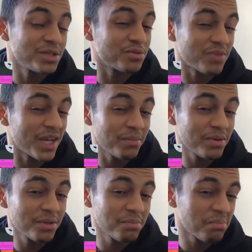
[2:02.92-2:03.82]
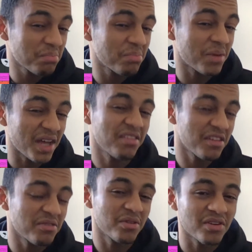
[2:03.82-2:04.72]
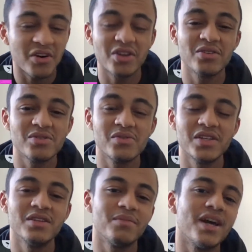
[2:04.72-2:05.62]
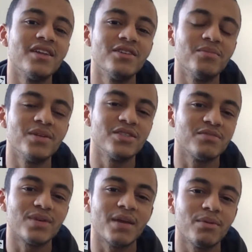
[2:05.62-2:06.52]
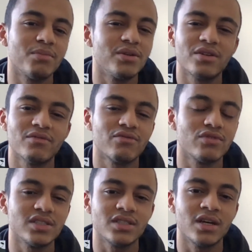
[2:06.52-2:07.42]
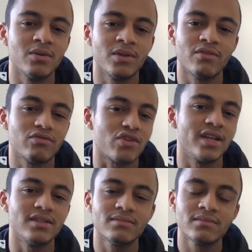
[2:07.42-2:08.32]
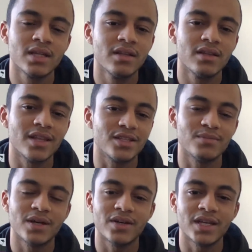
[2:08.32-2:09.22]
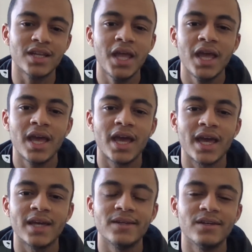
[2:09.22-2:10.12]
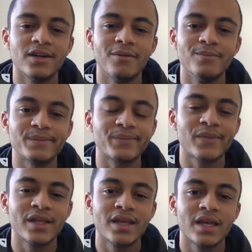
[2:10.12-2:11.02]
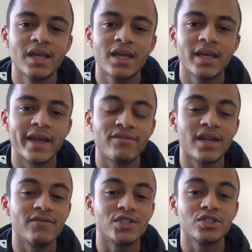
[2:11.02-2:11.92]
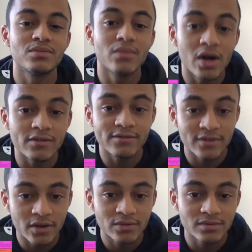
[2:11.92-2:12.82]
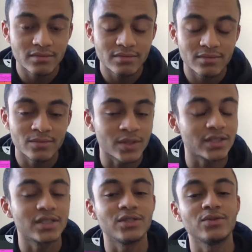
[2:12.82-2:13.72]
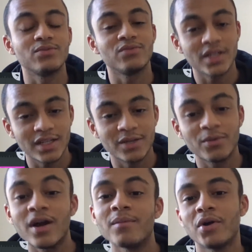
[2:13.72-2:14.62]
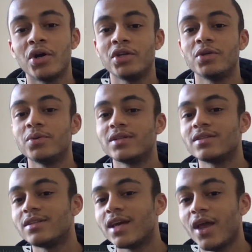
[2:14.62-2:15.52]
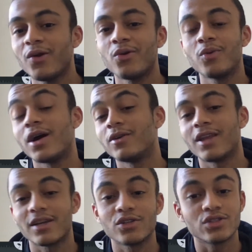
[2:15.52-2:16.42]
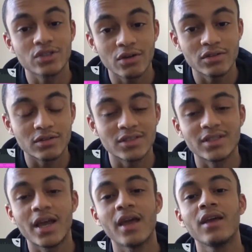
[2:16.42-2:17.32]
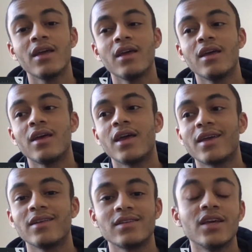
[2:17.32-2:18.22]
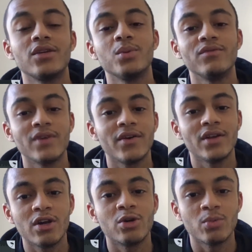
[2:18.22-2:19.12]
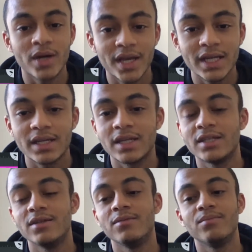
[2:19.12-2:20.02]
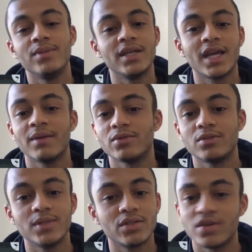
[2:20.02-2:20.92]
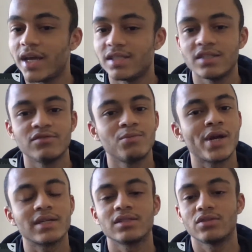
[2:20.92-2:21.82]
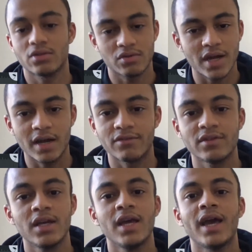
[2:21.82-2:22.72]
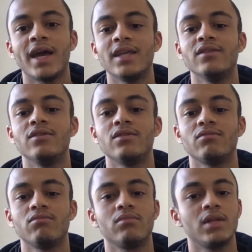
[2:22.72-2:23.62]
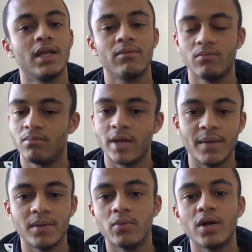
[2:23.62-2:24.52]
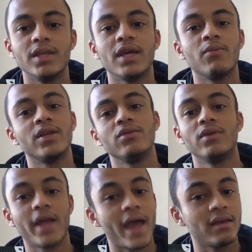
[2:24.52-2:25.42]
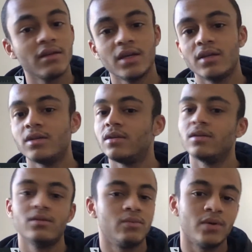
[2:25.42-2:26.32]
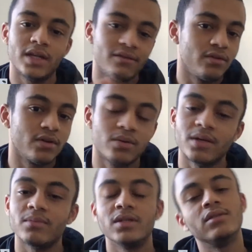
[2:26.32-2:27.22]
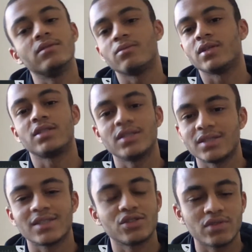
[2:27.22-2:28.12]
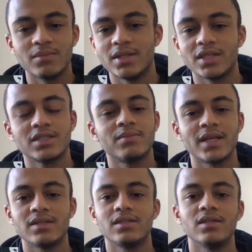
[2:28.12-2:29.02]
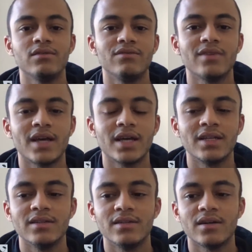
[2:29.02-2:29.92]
of paper. I think you could argue you need a pen and a piece of paper, but you can freestyle with a friend. That's about it. And if you have a smartphone, which is really what I'm arguing today, or what I would like to show you today, it can take you a very long way in being able to be creative, practice your craft, and maybe one day when you get whatever equipment, which is extremely expensive and